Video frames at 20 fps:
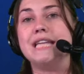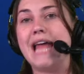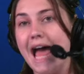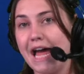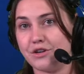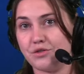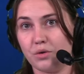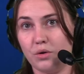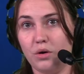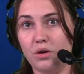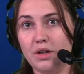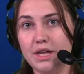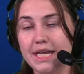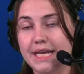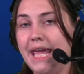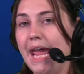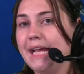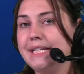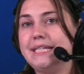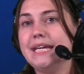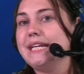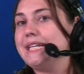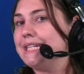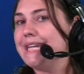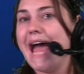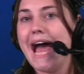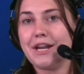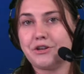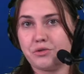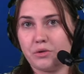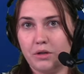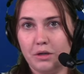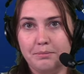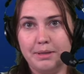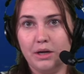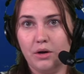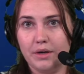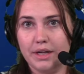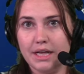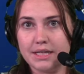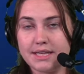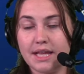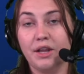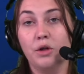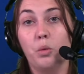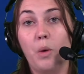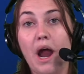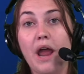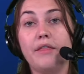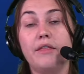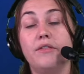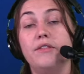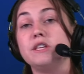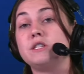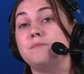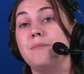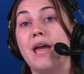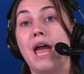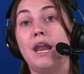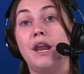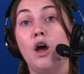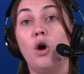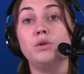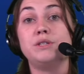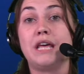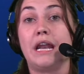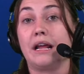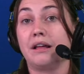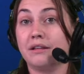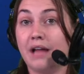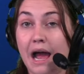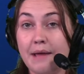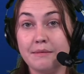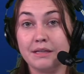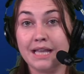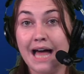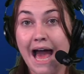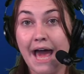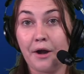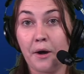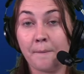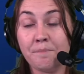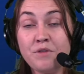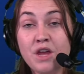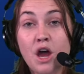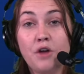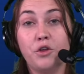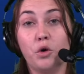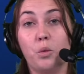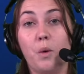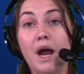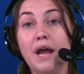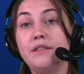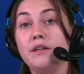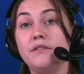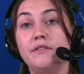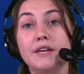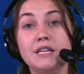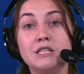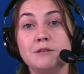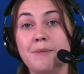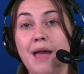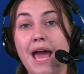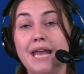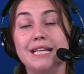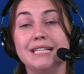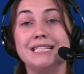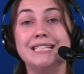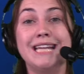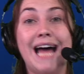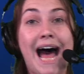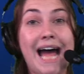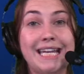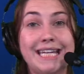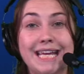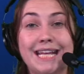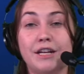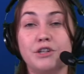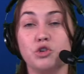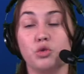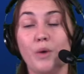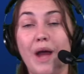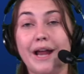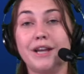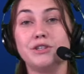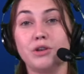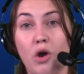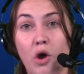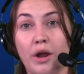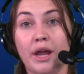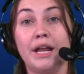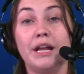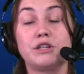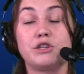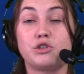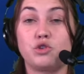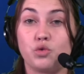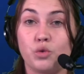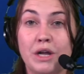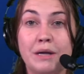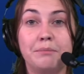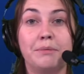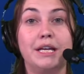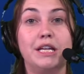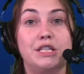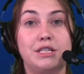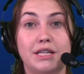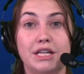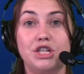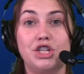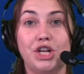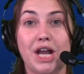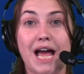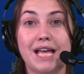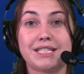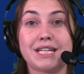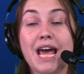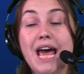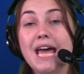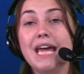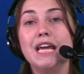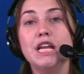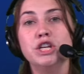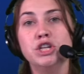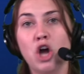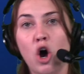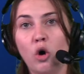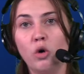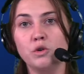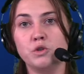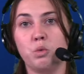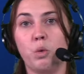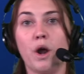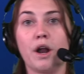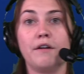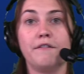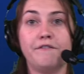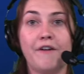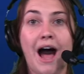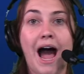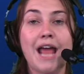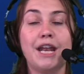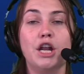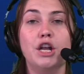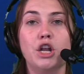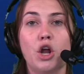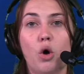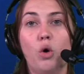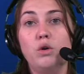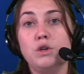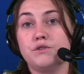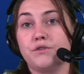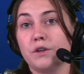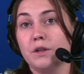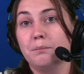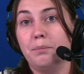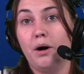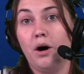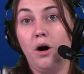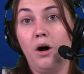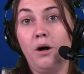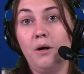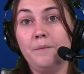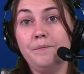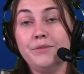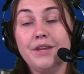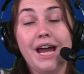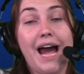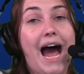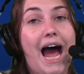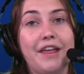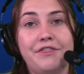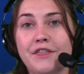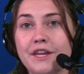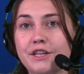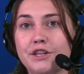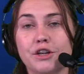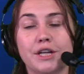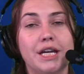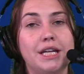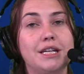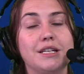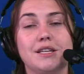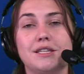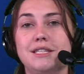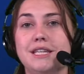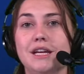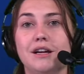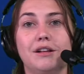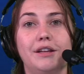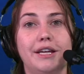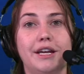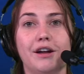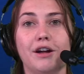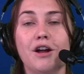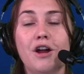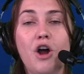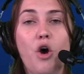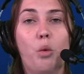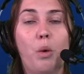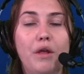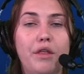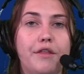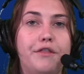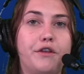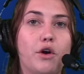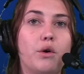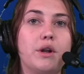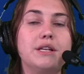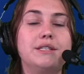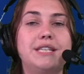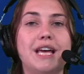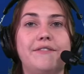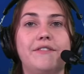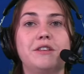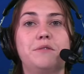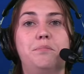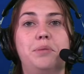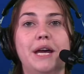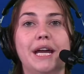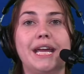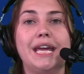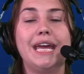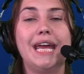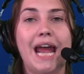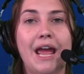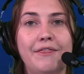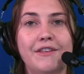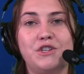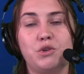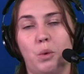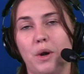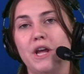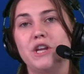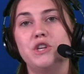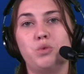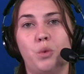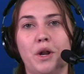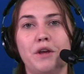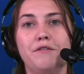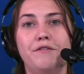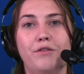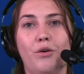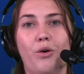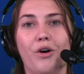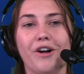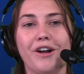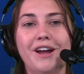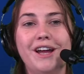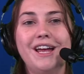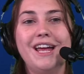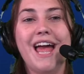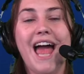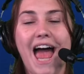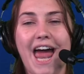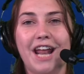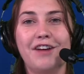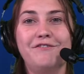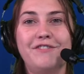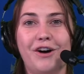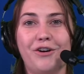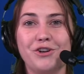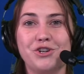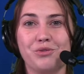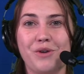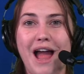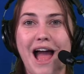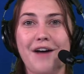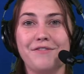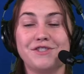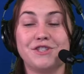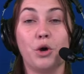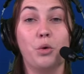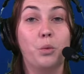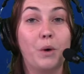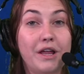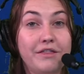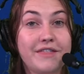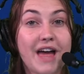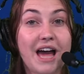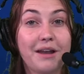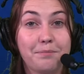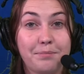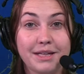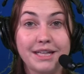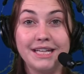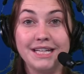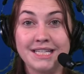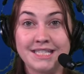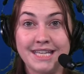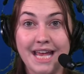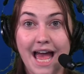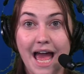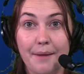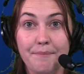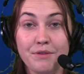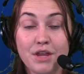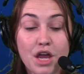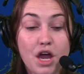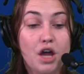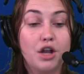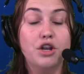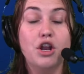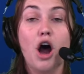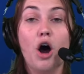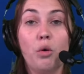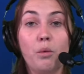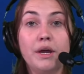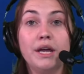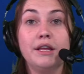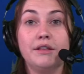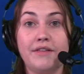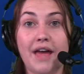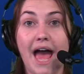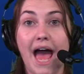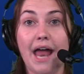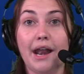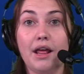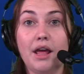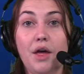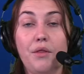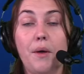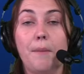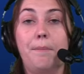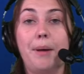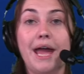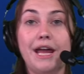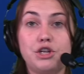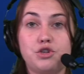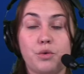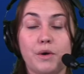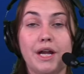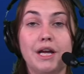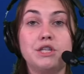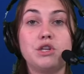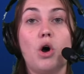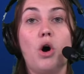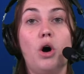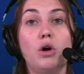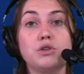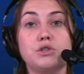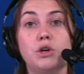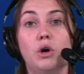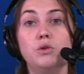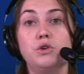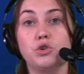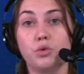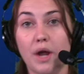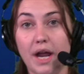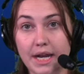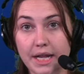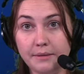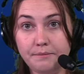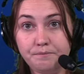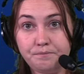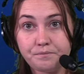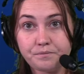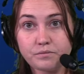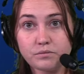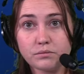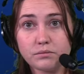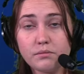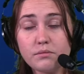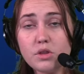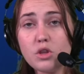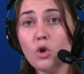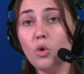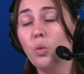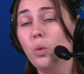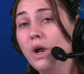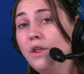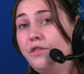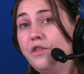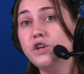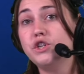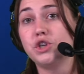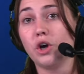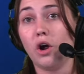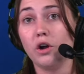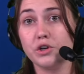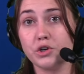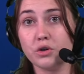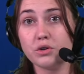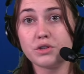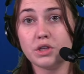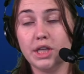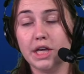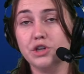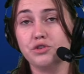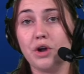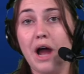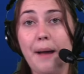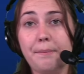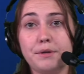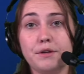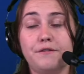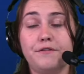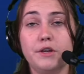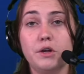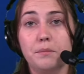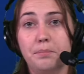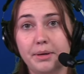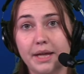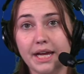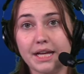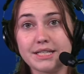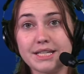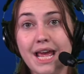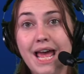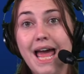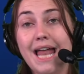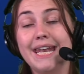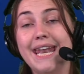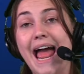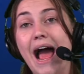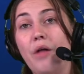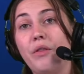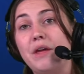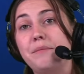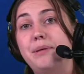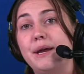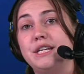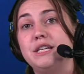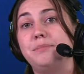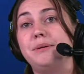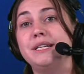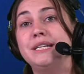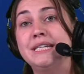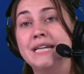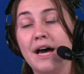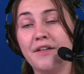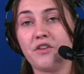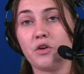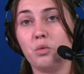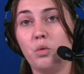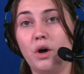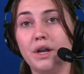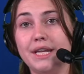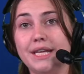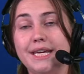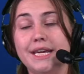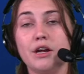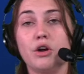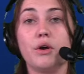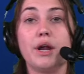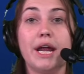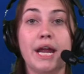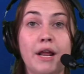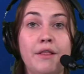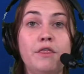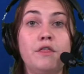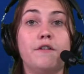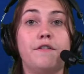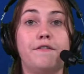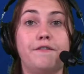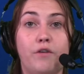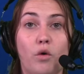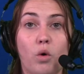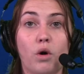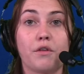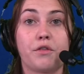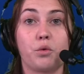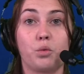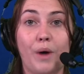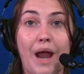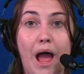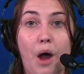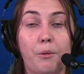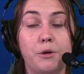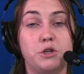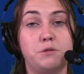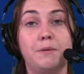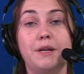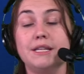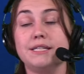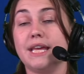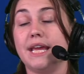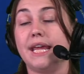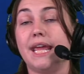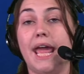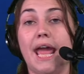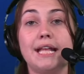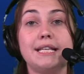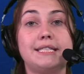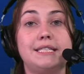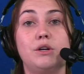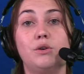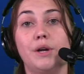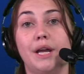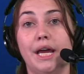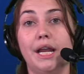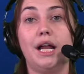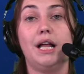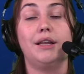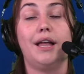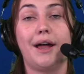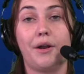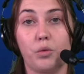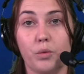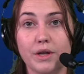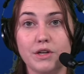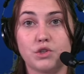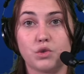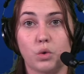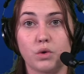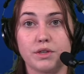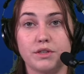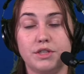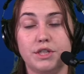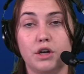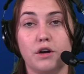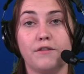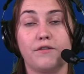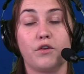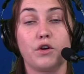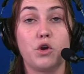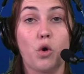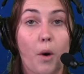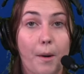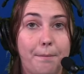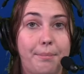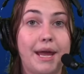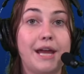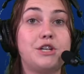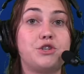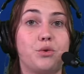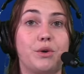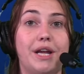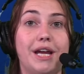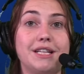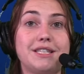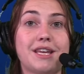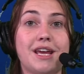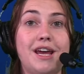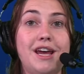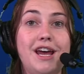natural. You can't teach natural abilities. And the way that this man knows how to climb the ladder, the way that this man does not need a direct target extremely to the chest, he knows where to find a nose for the ball, I think you're getting a steal here with the 37th pick in the 2024 NFL draft. So with that being said, knowing that the Patriots also traded with the Chargers, they dropped a few picks. Now they picked up another one here in the fourth round, which means they can still get a lot of resources here for your Patriots.